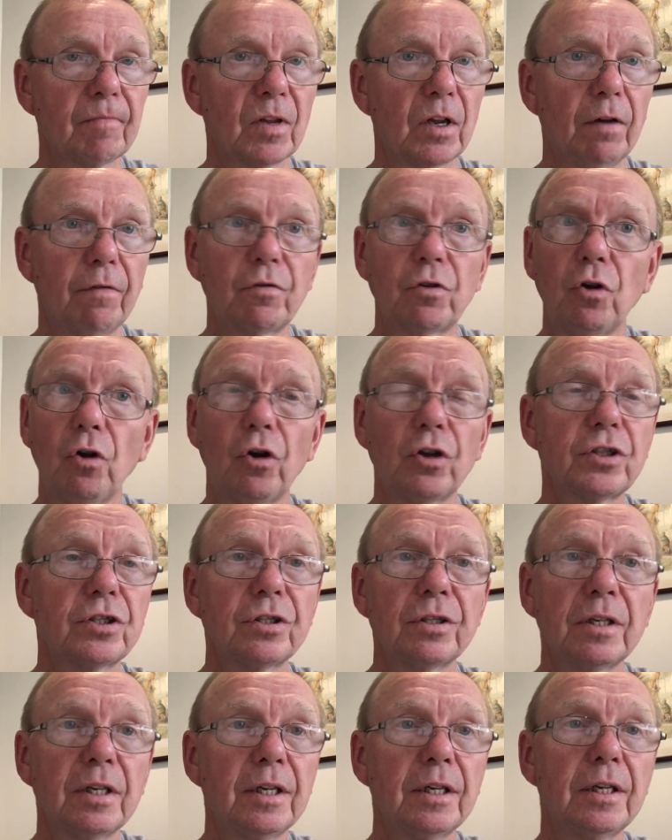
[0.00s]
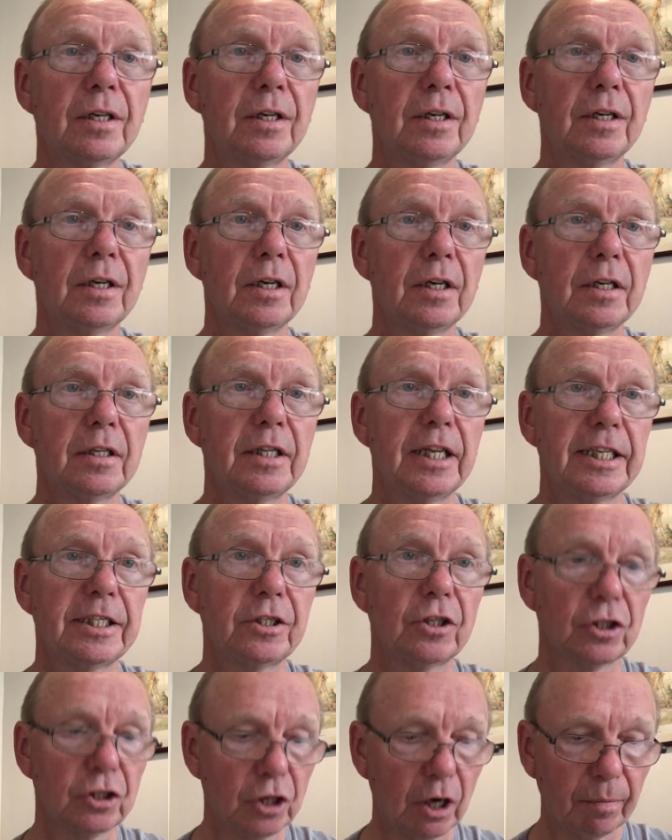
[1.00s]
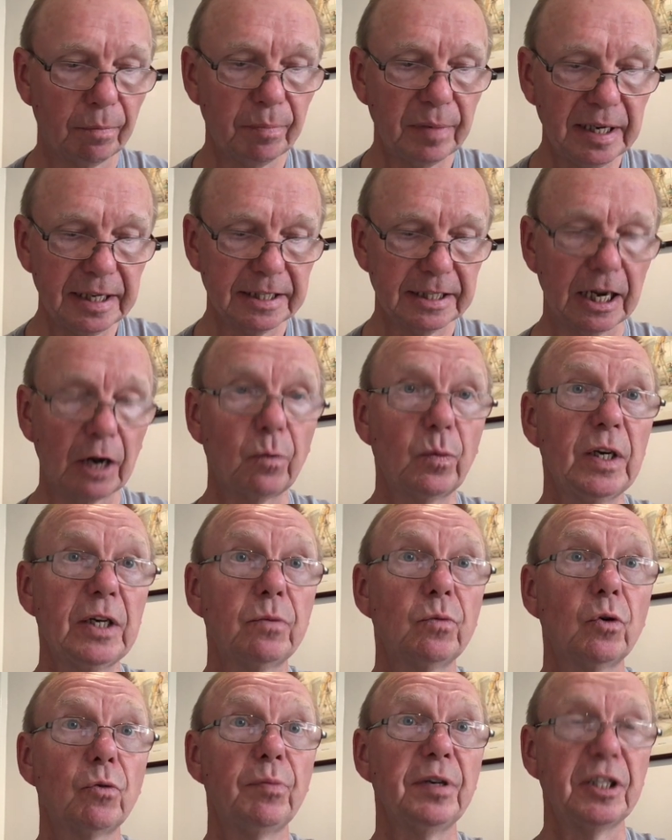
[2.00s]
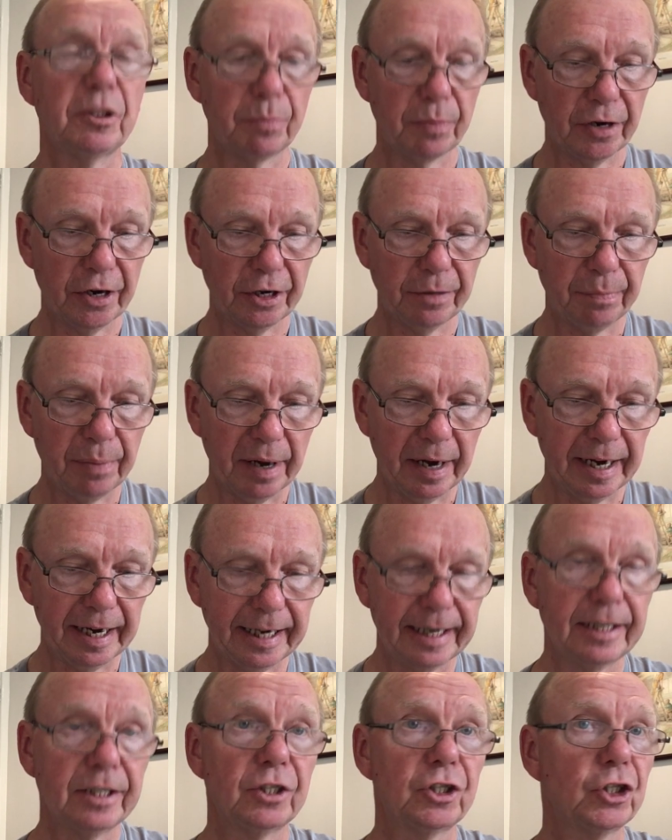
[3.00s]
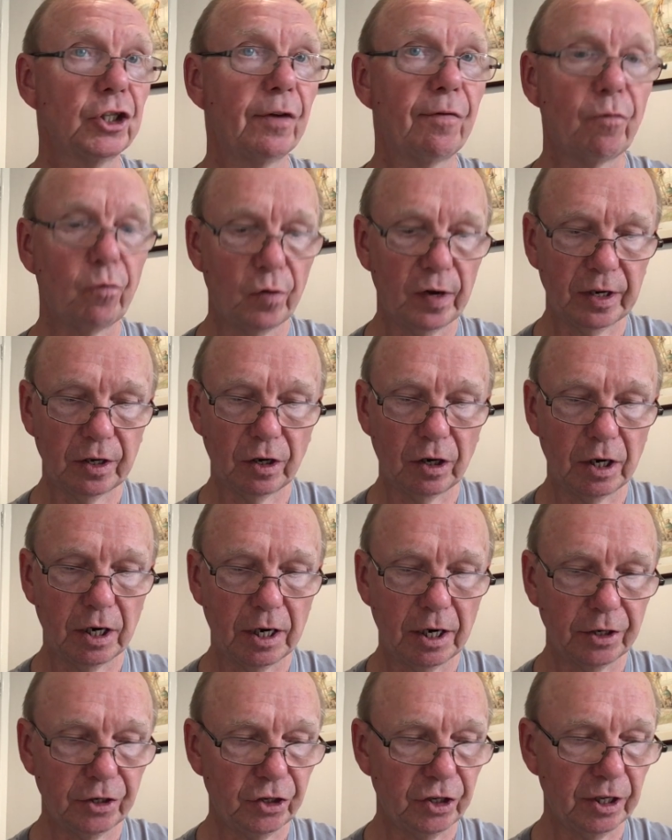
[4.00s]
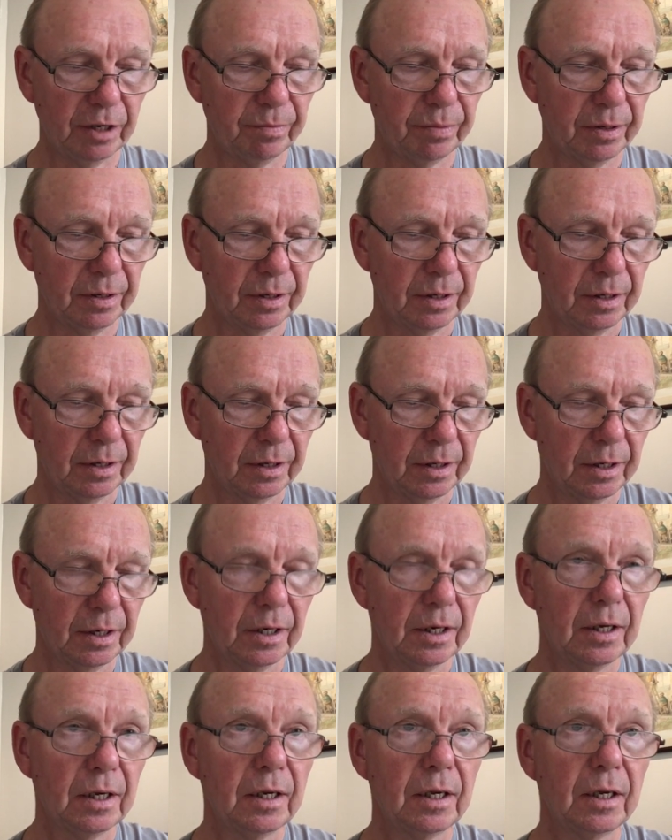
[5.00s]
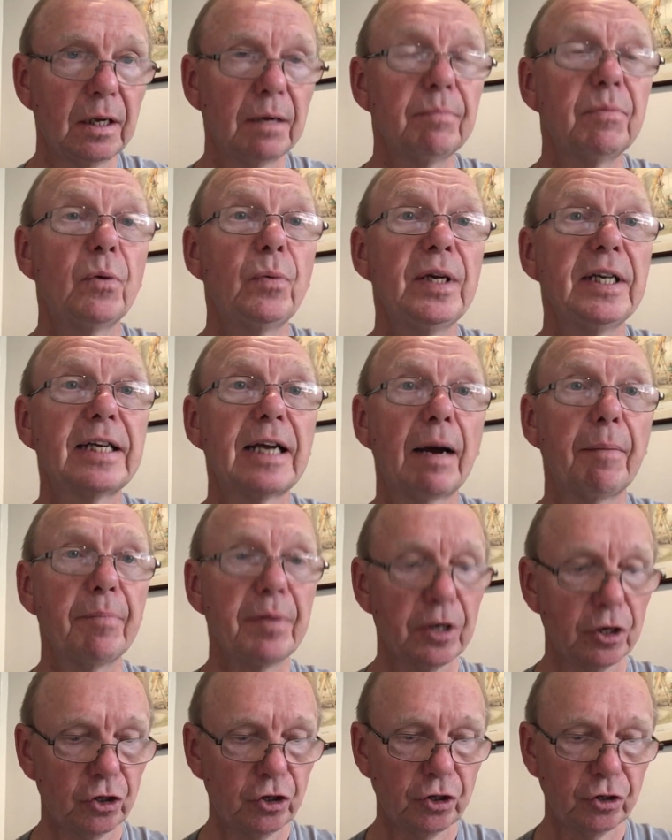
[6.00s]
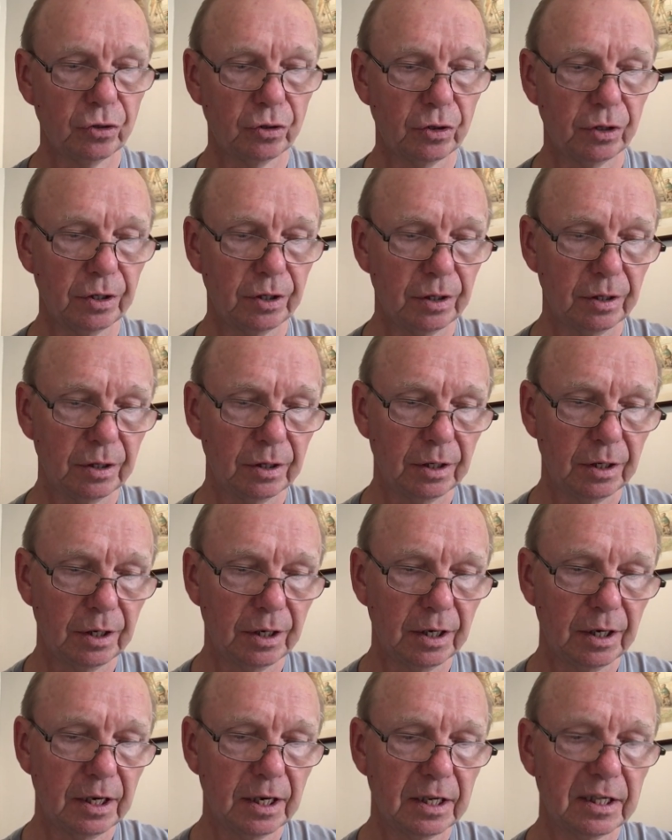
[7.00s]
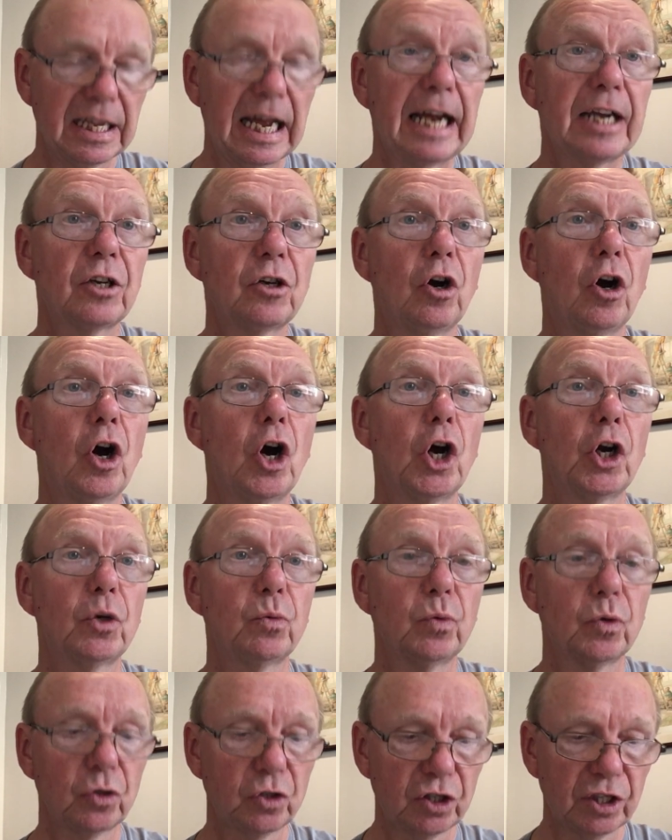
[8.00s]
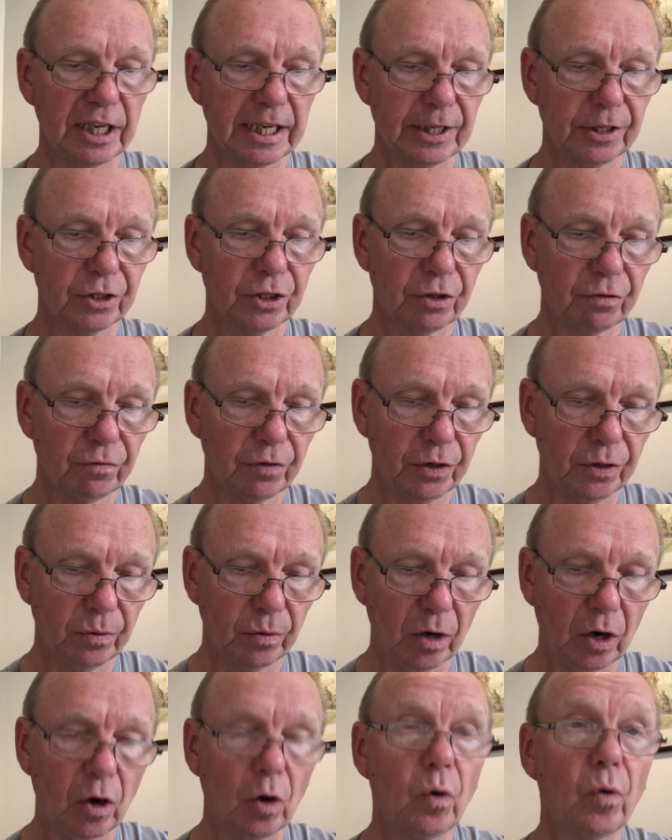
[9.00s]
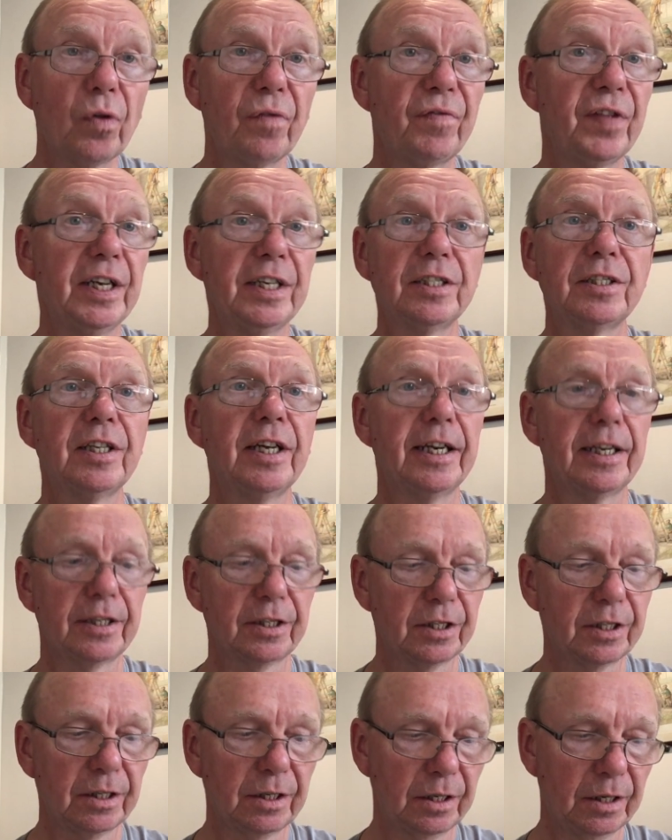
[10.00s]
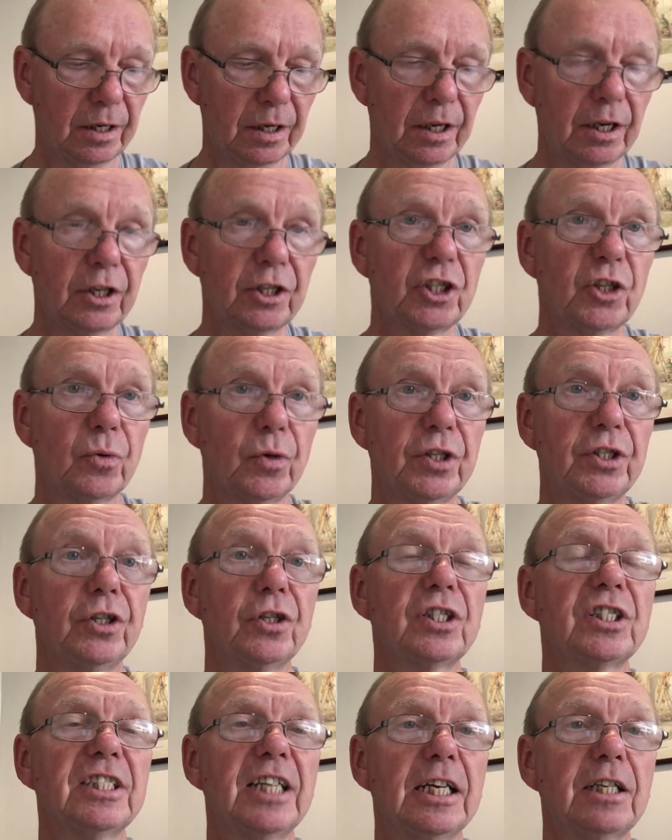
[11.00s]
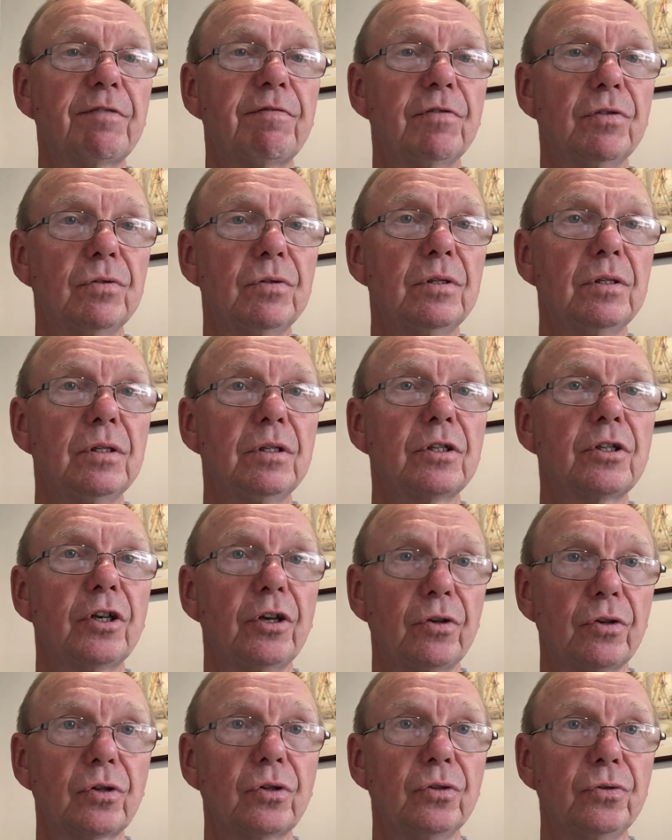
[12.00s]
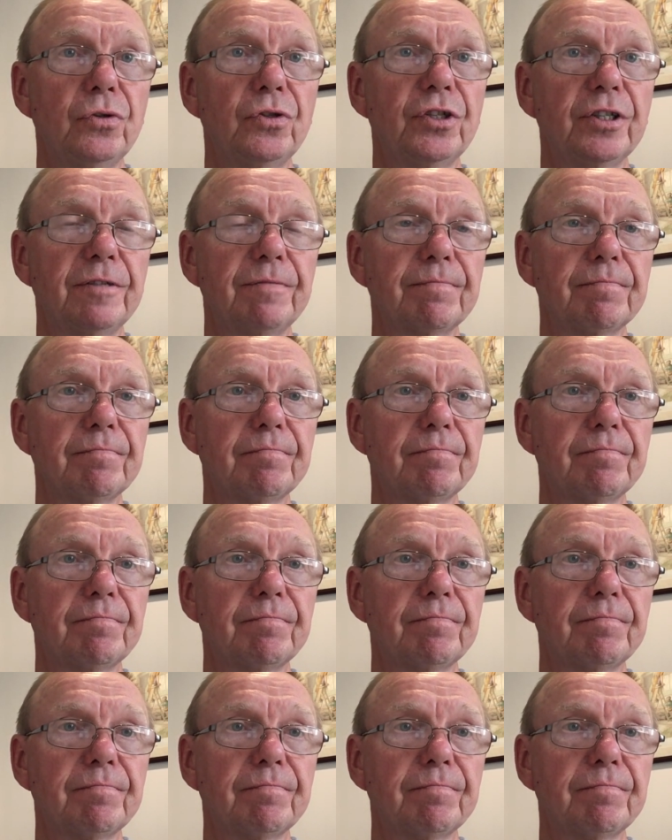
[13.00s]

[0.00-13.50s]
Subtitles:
Of course, this does not mean that we will be spared pain, suffering or hardship, but we can be assured that God will see us through all of these things to a successful conclusion.